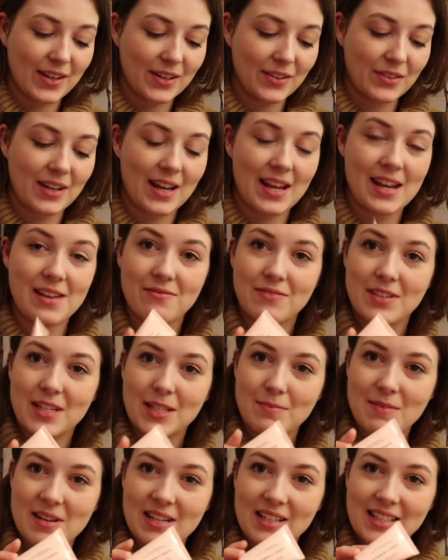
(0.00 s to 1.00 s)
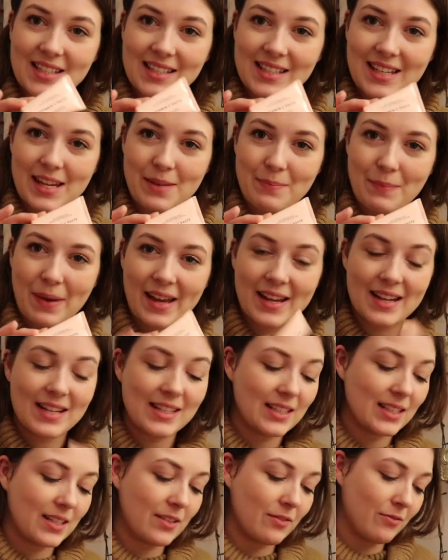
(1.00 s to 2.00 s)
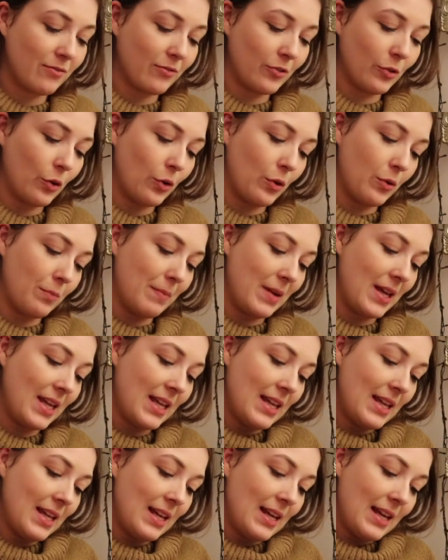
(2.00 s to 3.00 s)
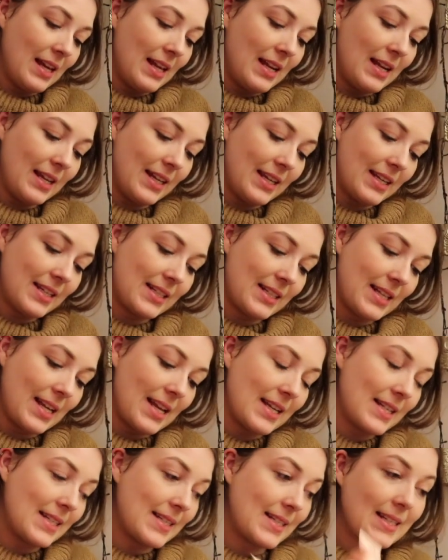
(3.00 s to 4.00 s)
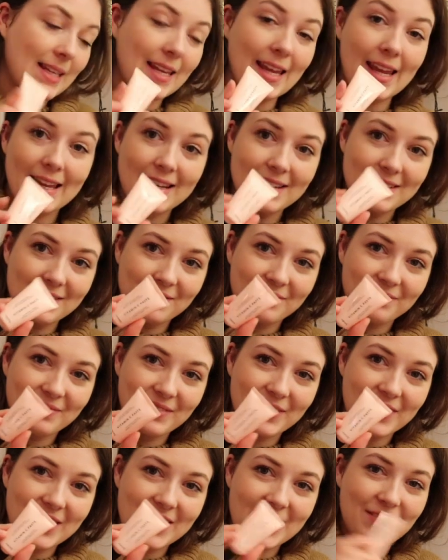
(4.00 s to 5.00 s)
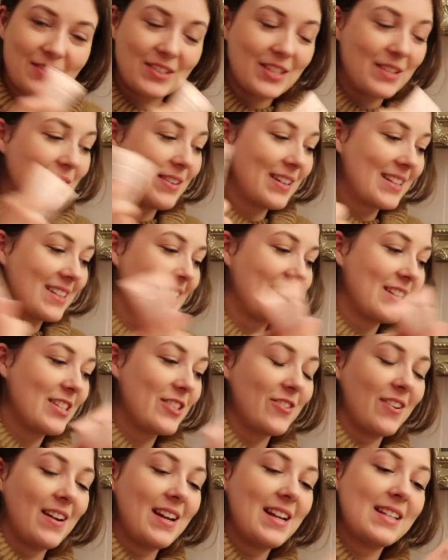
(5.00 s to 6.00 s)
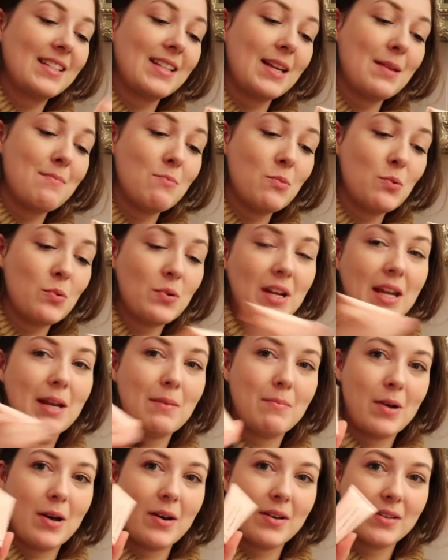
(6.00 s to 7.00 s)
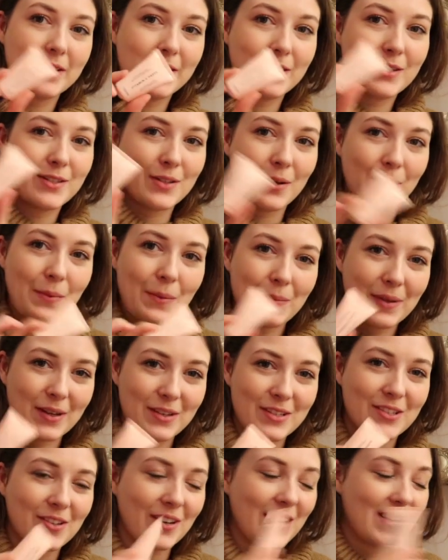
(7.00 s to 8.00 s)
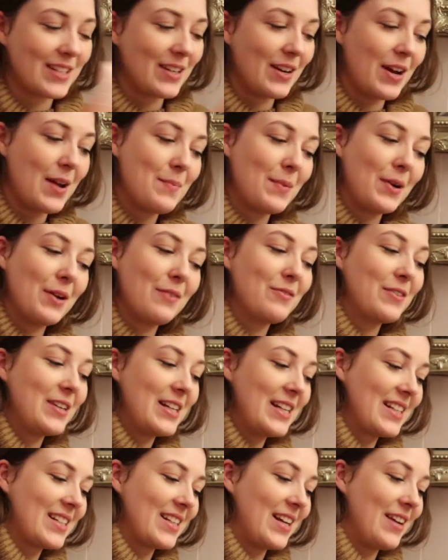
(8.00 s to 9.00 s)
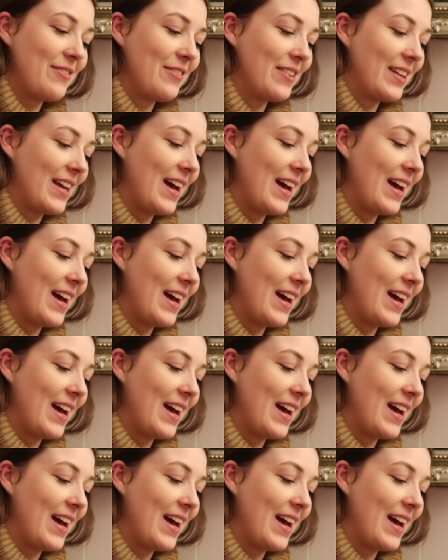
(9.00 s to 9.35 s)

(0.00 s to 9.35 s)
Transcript: I got a vitamin C paste from Lixia Skin, which I'm super excited to try. It's a morning mask, so I won't be able to try it tonight, but I'm really excited for